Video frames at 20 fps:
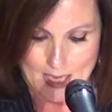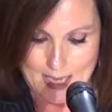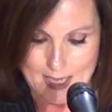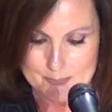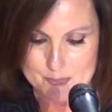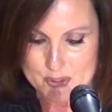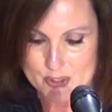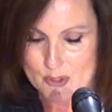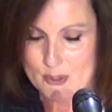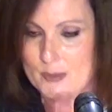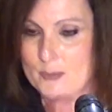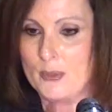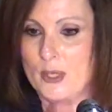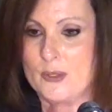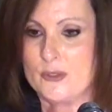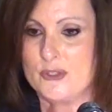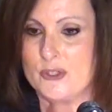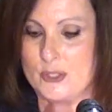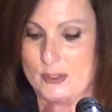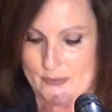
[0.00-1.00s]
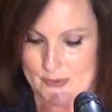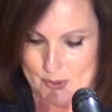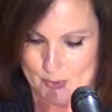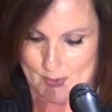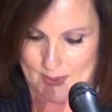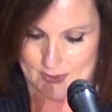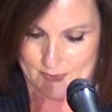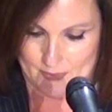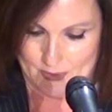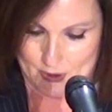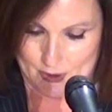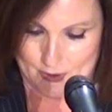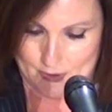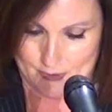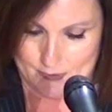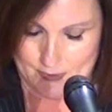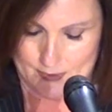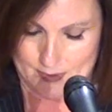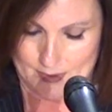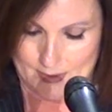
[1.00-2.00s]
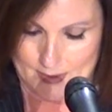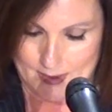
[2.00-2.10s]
I'm sure most of you have heard